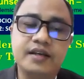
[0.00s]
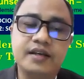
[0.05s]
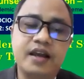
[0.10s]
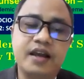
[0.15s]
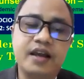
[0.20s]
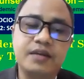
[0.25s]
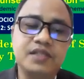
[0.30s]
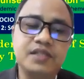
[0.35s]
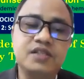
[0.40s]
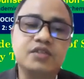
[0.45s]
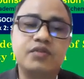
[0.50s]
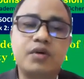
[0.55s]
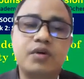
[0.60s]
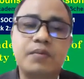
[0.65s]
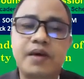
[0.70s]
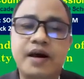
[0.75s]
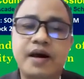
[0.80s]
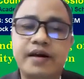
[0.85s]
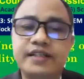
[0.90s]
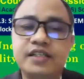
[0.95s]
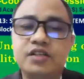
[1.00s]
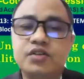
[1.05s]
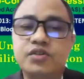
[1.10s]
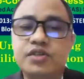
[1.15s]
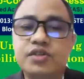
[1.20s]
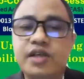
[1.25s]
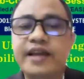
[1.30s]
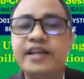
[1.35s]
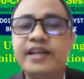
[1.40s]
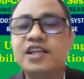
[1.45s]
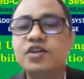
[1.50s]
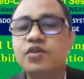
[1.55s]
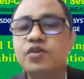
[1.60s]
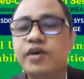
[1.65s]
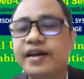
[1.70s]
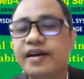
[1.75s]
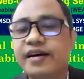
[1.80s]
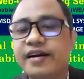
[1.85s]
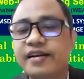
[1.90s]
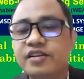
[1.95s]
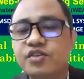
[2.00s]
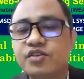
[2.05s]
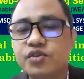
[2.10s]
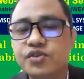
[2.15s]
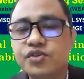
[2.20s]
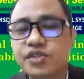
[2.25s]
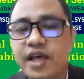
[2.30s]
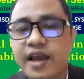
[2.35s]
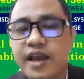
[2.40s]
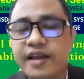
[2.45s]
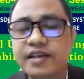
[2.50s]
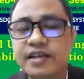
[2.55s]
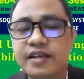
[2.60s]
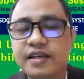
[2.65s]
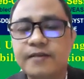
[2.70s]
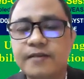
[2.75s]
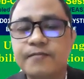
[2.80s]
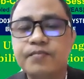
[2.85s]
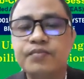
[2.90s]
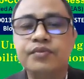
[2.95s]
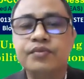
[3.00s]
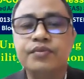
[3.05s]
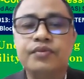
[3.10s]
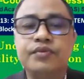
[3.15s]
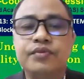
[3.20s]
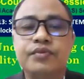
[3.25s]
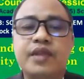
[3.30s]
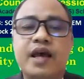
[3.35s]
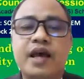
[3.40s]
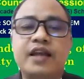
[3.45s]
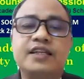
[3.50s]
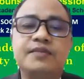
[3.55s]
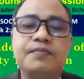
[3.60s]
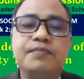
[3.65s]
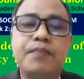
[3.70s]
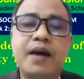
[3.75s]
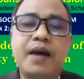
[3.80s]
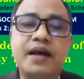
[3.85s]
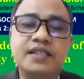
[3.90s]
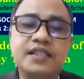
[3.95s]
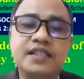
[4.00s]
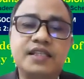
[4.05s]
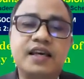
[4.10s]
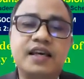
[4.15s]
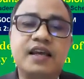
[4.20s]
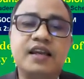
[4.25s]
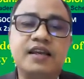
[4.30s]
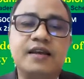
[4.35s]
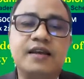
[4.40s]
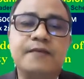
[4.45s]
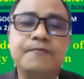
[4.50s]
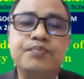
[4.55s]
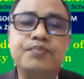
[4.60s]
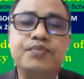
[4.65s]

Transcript: That means from hunting society to agrarian society, that basically,